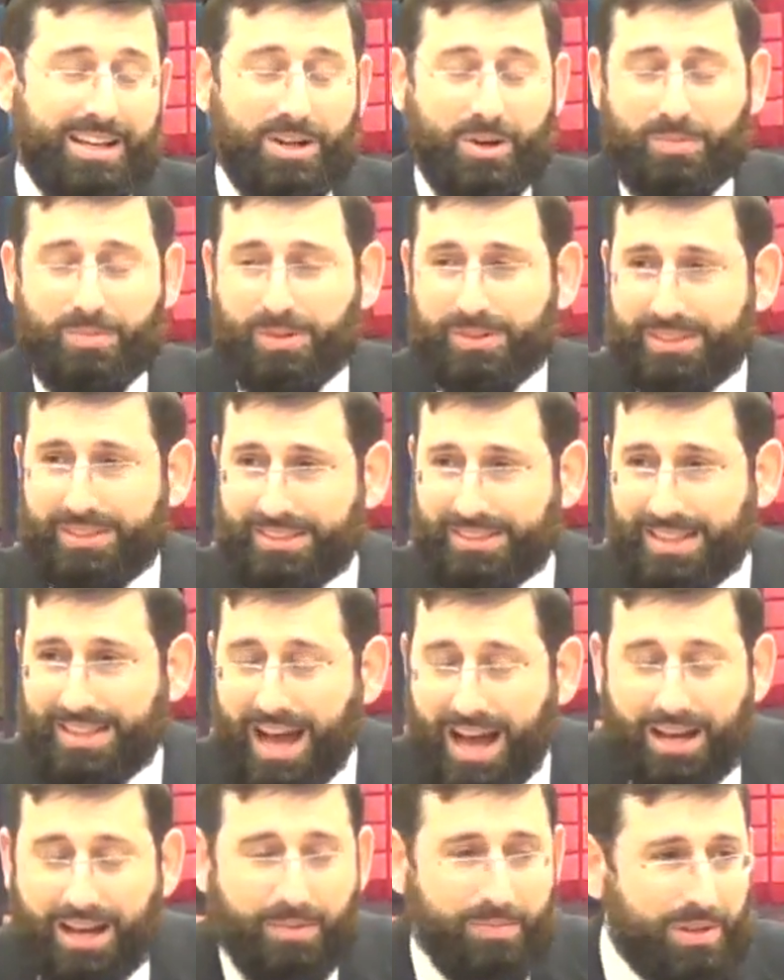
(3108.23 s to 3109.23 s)
It almost has
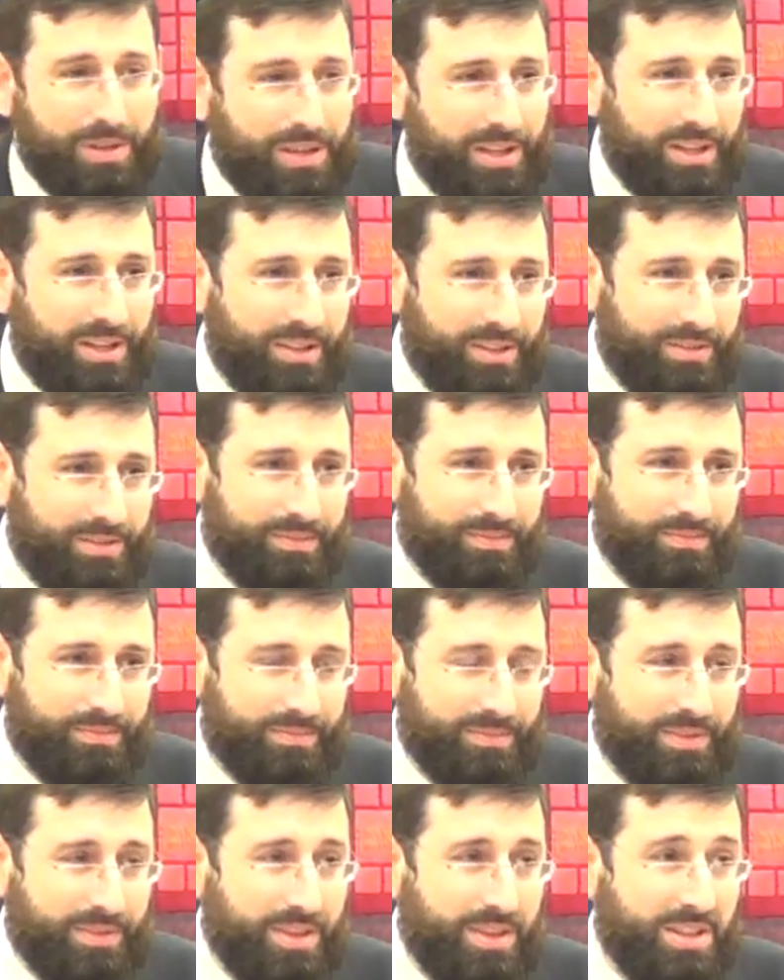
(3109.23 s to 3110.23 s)
got to be
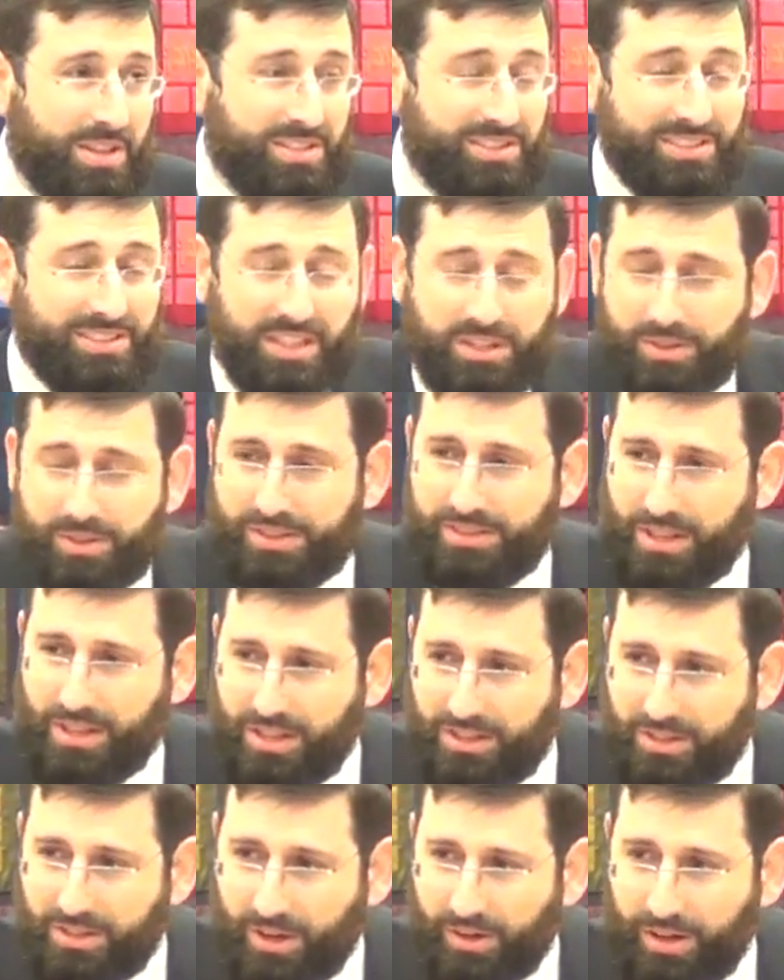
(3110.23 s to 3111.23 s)
the secrets
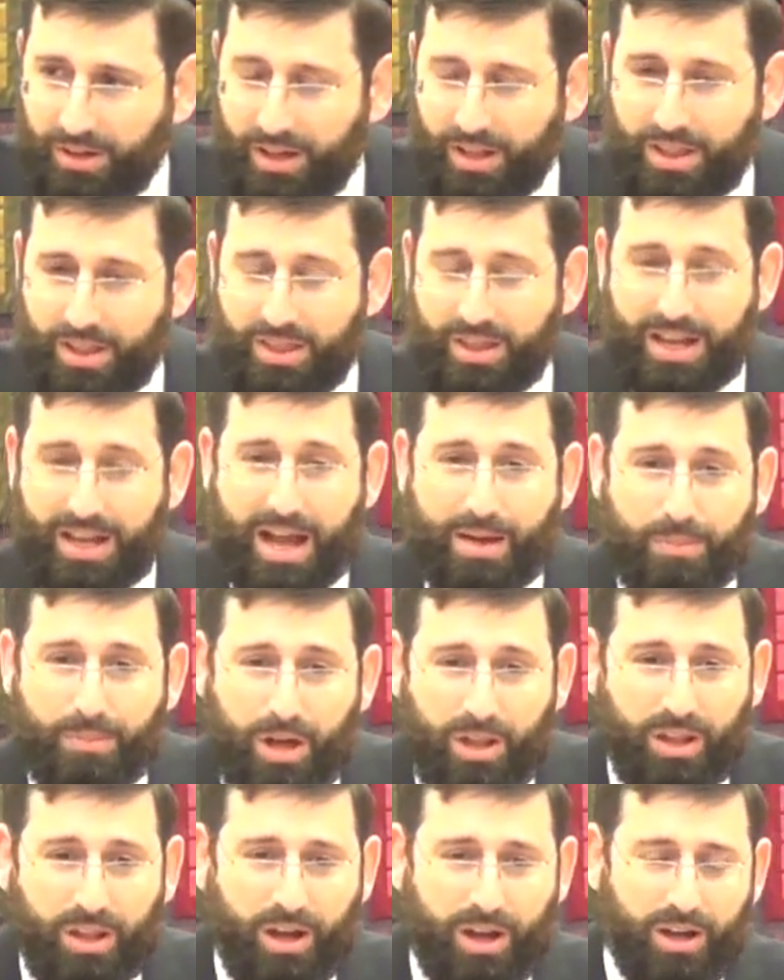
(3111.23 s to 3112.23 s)
of the Torah, the
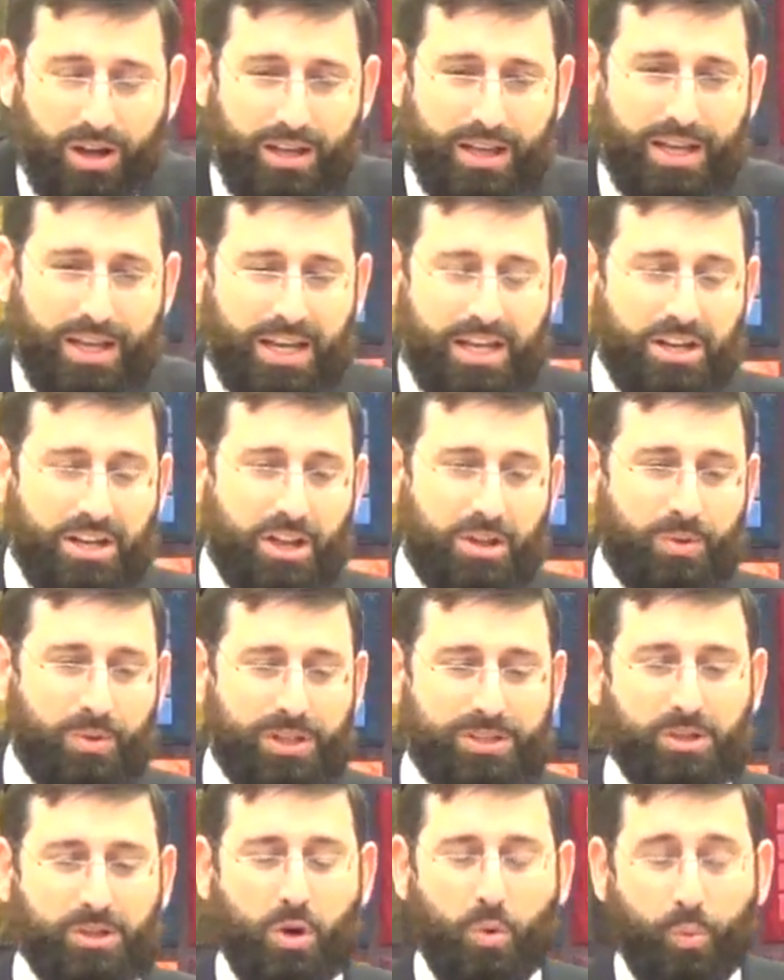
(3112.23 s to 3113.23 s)
Kabbalah. In
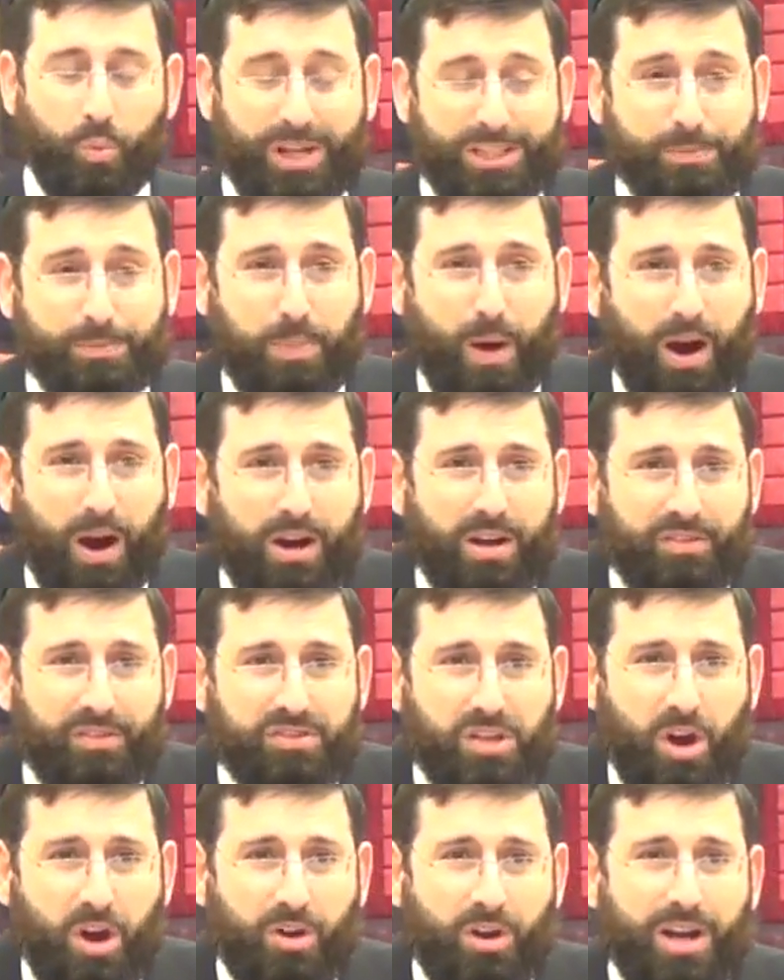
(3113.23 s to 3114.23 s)
other words, which part
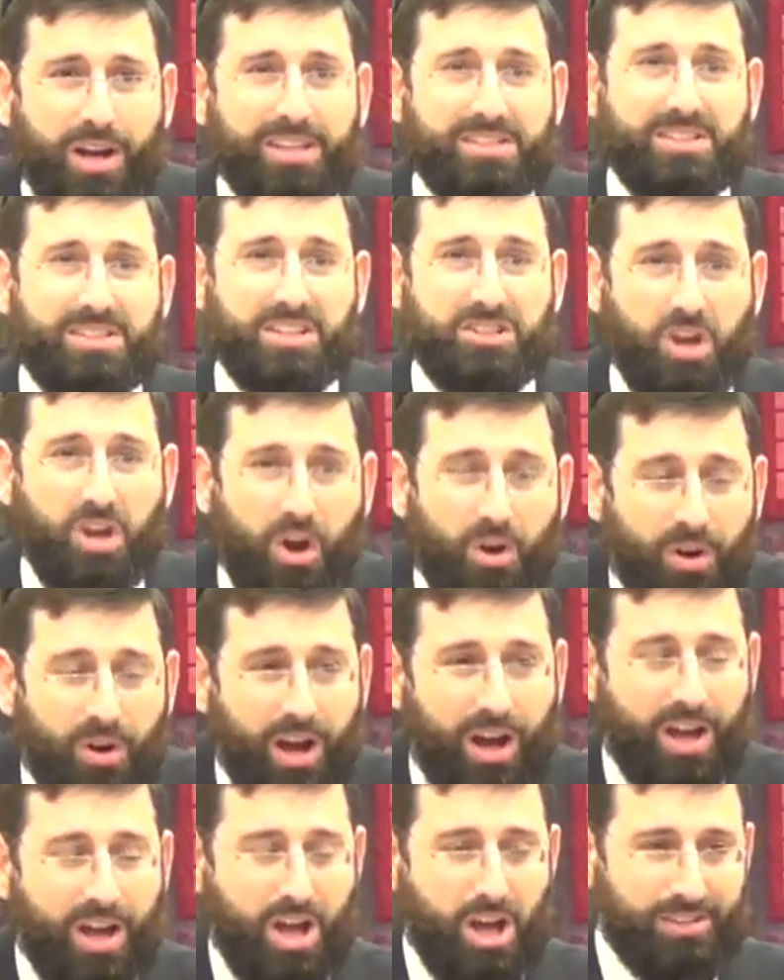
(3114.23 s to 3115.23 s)
of Torah is the
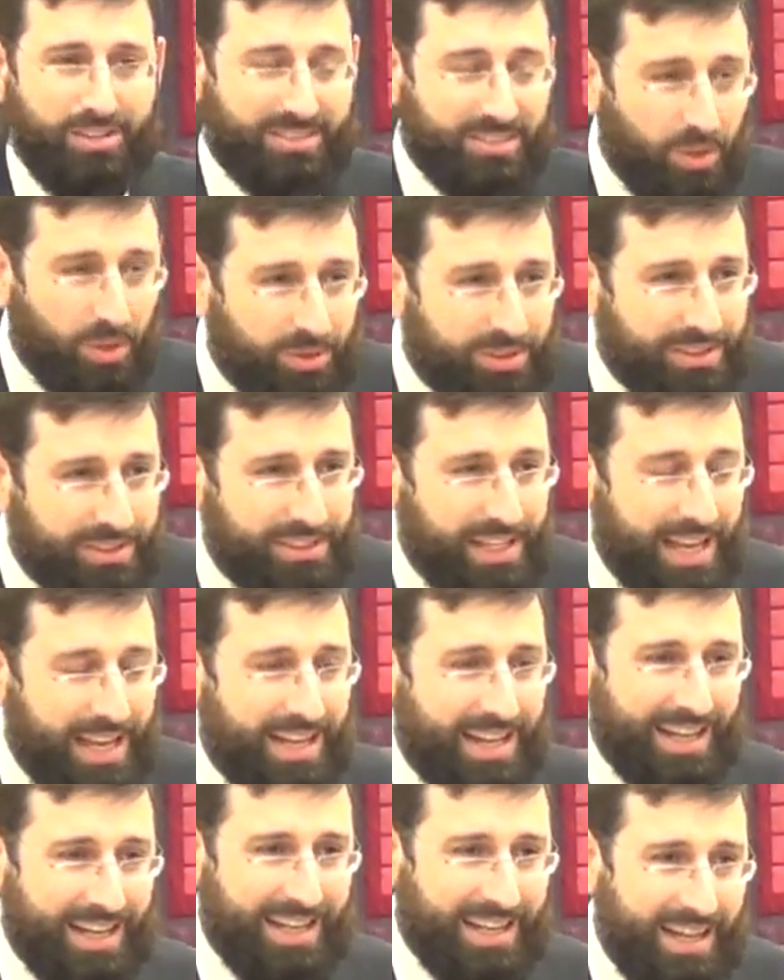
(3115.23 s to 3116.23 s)
Torah
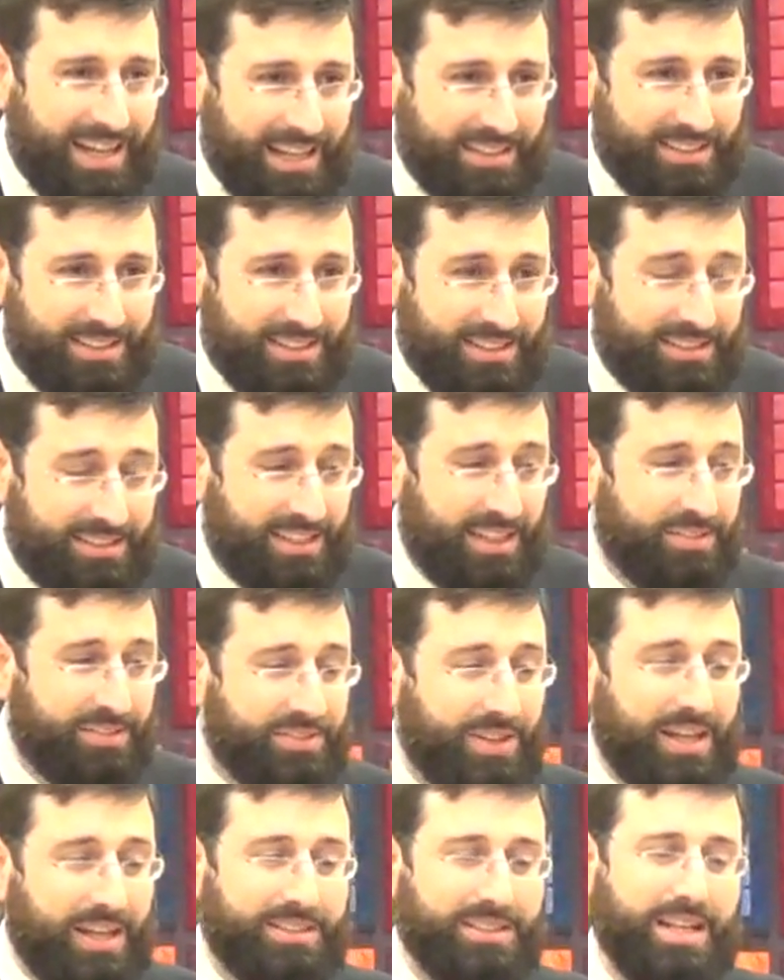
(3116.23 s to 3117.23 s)
associated and connected to the city
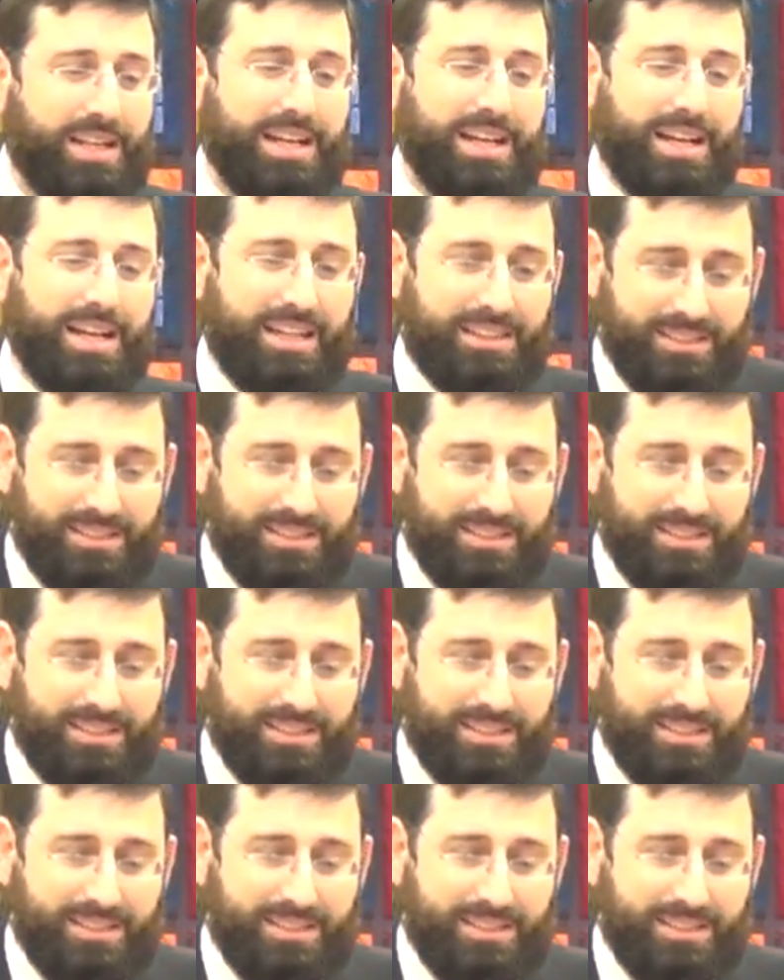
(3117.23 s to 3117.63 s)
of Tzfas?